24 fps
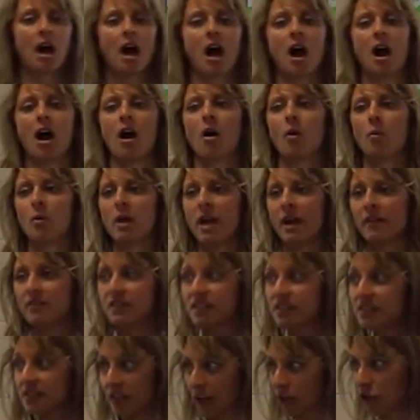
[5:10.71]
Uh, we have
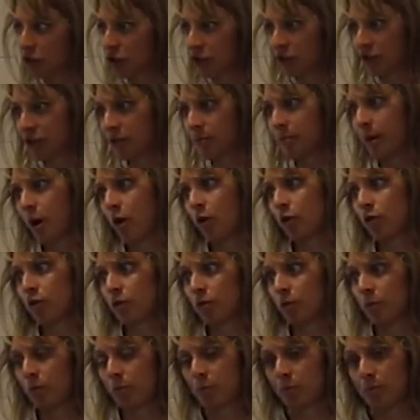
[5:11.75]
discussions
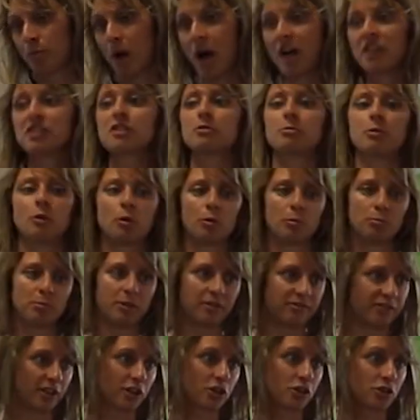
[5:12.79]
about possible
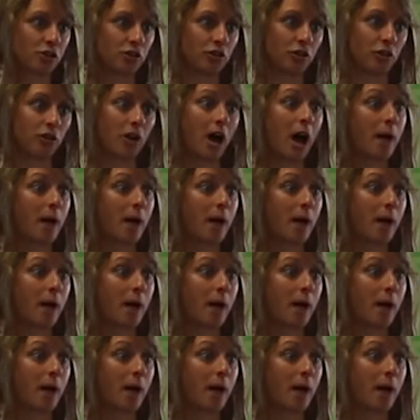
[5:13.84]
professional